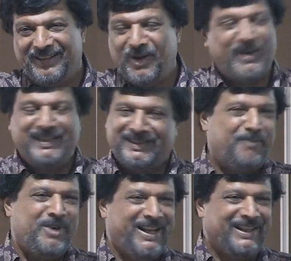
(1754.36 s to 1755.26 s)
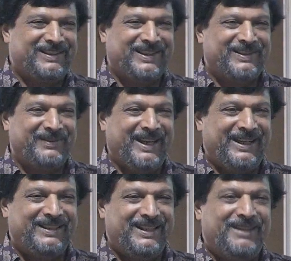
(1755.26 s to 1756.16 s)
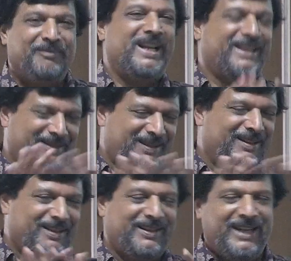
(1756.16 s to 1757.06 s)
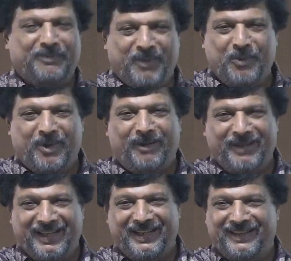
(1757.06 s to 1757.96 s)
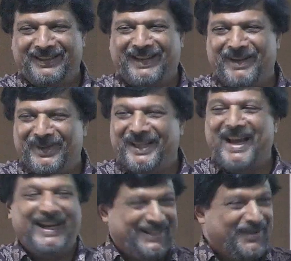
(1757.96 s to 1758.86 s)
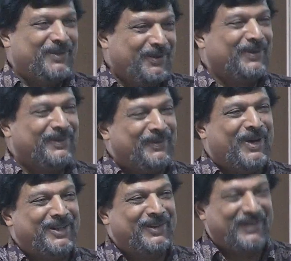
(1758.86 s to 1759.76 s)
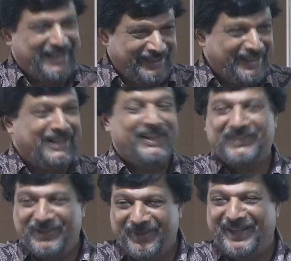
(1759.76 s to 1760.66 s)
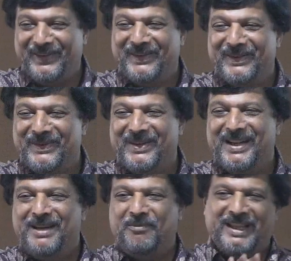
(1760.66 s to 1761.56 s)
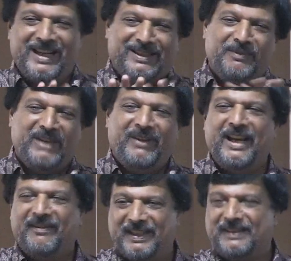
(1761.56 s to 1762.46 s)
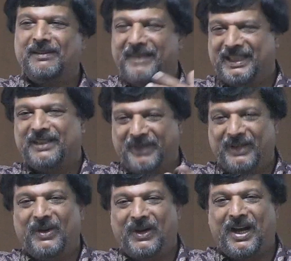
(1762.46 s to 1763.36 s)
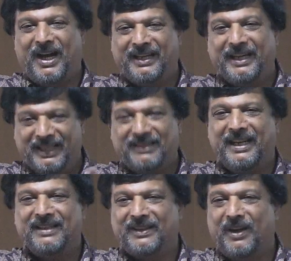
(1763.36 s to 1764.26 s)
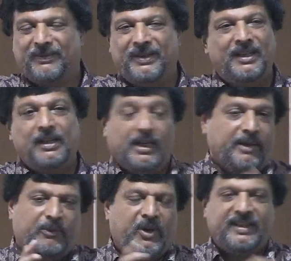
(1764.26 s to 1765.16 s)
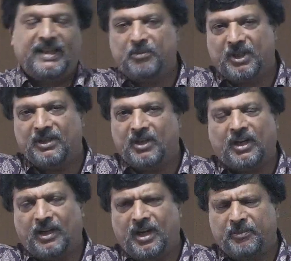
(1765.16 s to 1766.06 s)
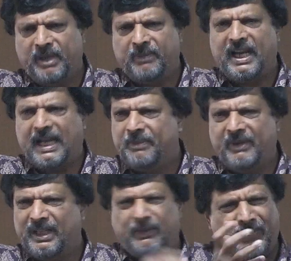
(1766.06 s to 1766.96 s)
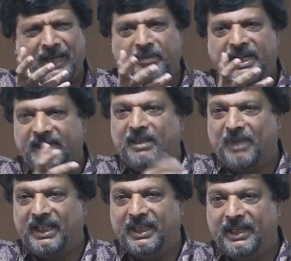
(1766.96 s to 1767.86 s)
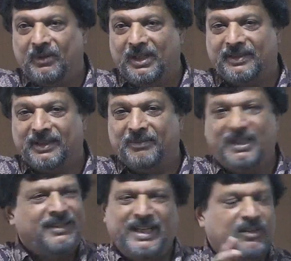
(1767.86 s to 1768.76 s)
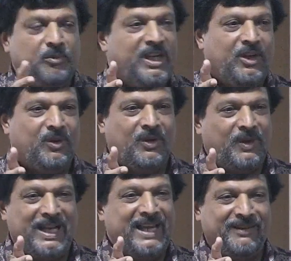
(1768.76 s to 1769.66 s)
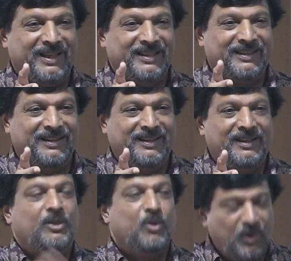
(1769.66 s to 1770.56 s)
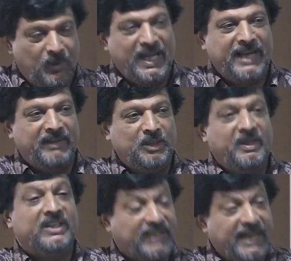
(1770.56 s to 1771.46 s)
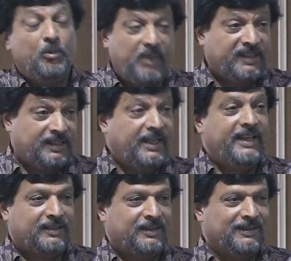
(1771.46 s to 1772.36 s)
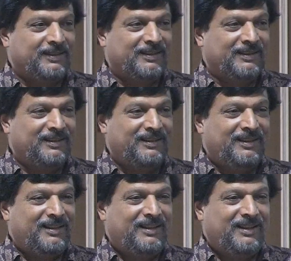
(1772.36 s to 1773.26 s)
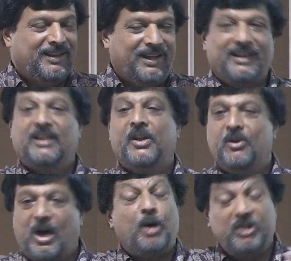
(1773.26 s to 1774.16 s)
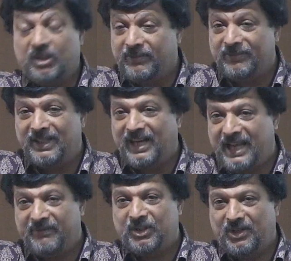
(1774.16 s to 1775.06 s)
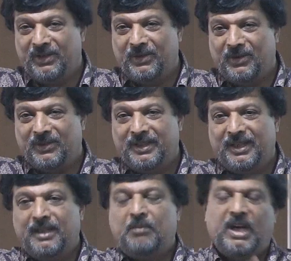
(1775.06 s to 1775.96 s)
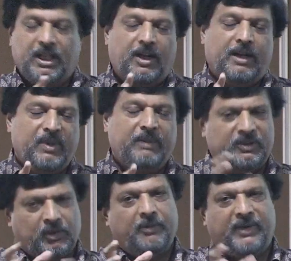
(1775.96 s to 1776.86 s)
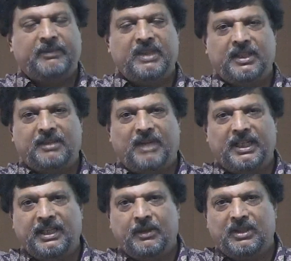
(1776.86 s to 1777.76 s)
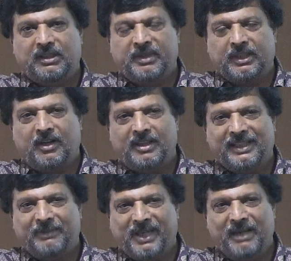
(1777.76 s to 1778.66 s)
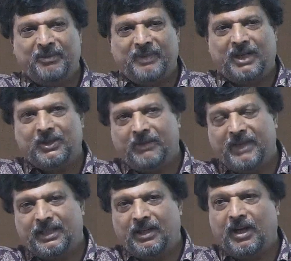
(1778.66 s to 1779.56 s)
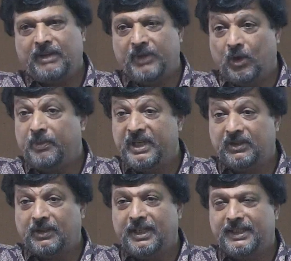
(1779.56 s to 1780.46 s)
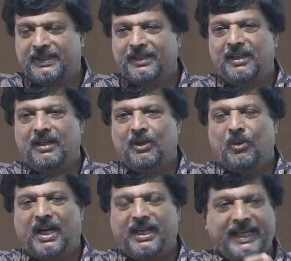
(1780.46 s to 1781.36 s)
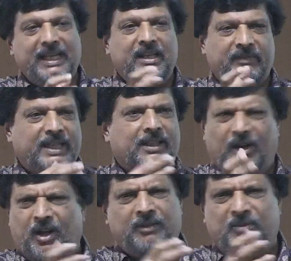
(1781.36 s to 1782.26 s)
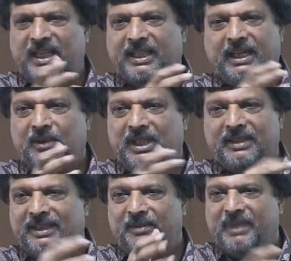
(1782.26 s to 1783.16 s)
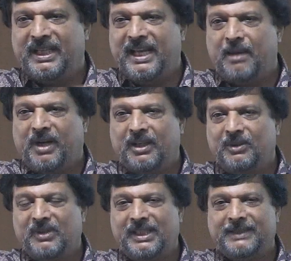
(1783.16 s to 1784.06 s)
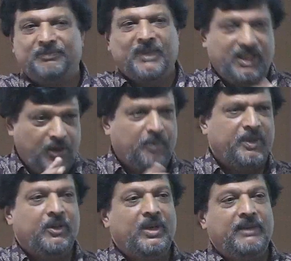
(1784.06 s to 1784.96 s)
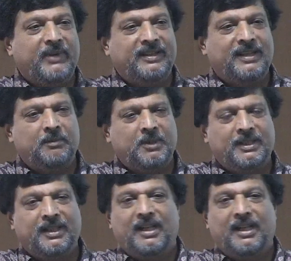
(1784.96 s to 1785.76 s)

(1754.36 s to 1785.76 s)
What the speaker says: not in somebody else's way. But that you probably didn't come for that. You wanted to teach English the way you do. But that's something we can wrestle with as we go along, in the sense of, for example, not a lot of people are happy with fragmented multilingualism. That doesn't mean you know language. To know language means can you pass the test? How much of the language do you know? But a lot of people, so the fragmented multilingualism as a concept came out with a lot of European scholars who are dealing with a lot of multilingualism in their part of the world, in the European Union, for example.